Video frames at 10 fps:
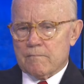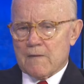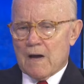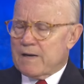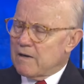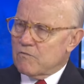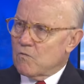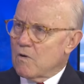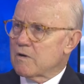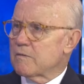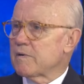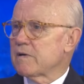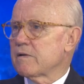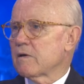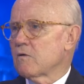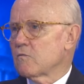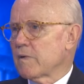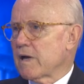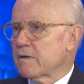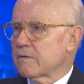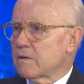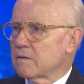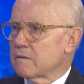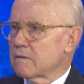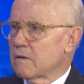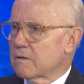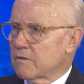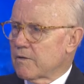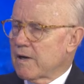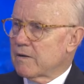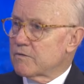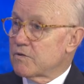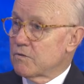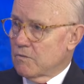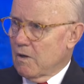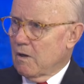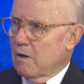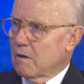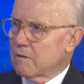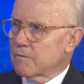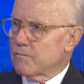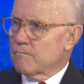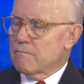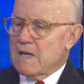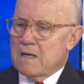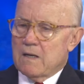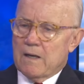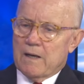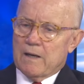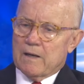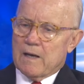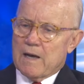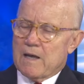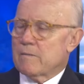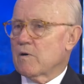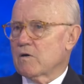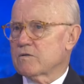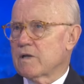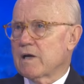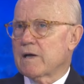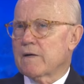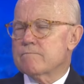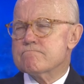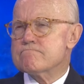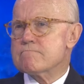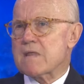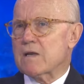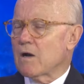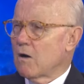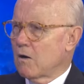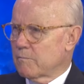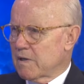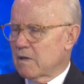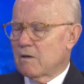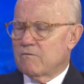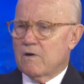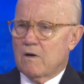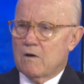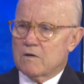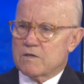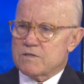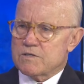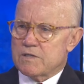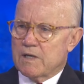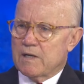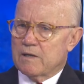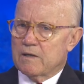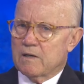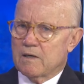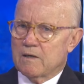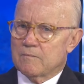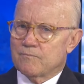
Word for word: I never wanted to be the old man that hung around too long. And I had a birthday in all, middle of August, and uh,